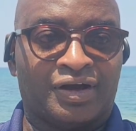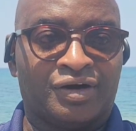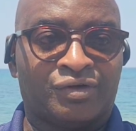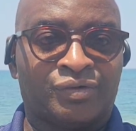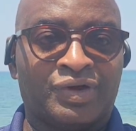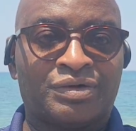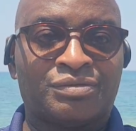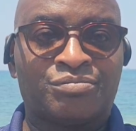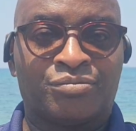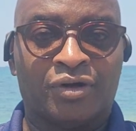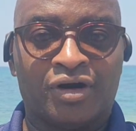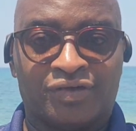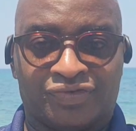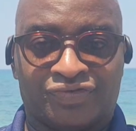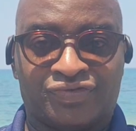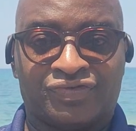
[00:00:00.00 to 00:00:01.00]
with
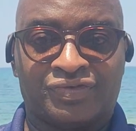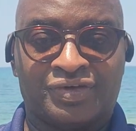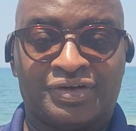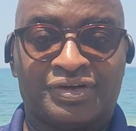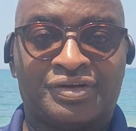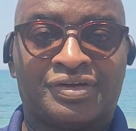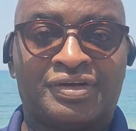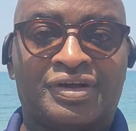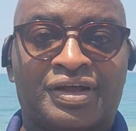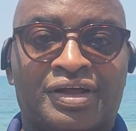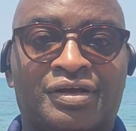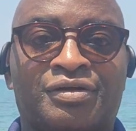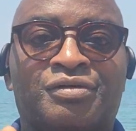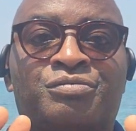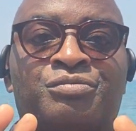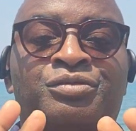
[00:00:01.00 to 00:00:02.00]
both
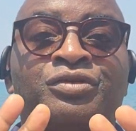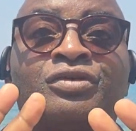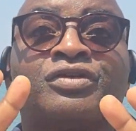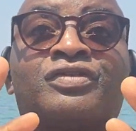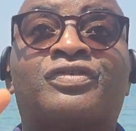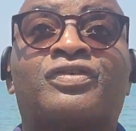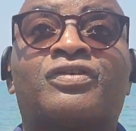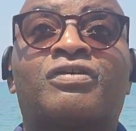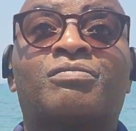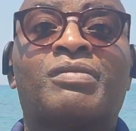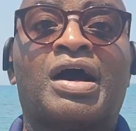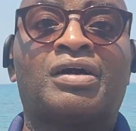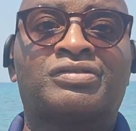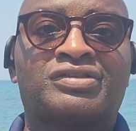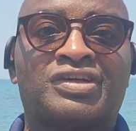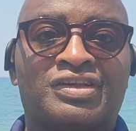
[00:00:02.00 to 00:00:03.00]
a beautiful
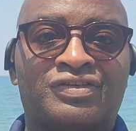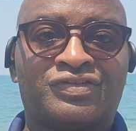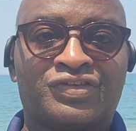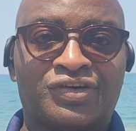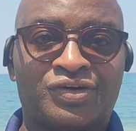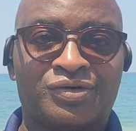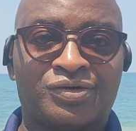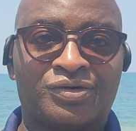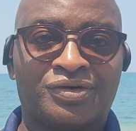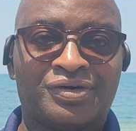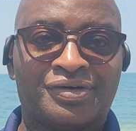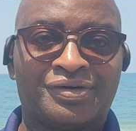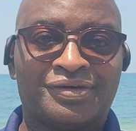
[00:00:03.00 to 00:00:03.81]
mountain view